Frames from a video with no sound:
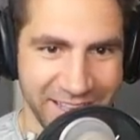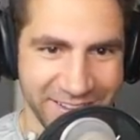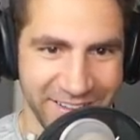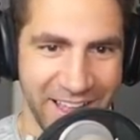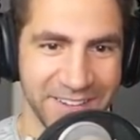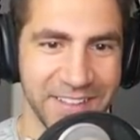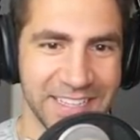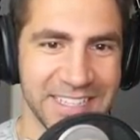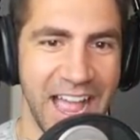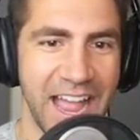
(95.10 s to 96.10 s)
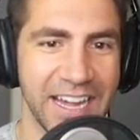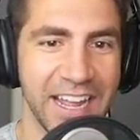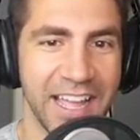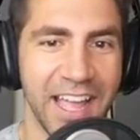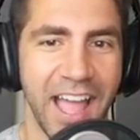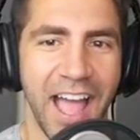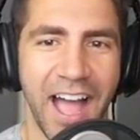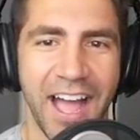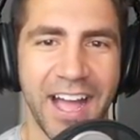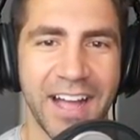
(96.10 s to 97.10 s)
We got a big sign.
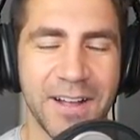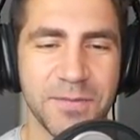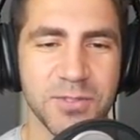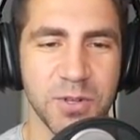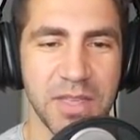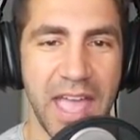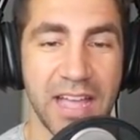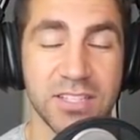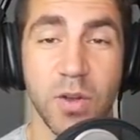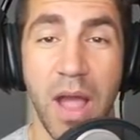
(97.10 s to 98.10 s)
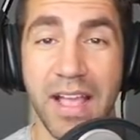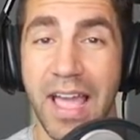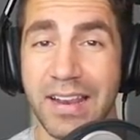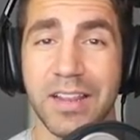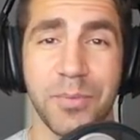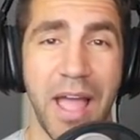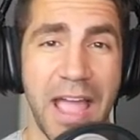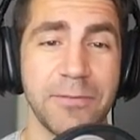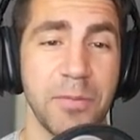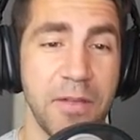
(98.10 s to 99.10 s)
Um, so yeah, so I got a little
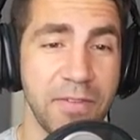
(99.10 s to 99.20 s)
behind with my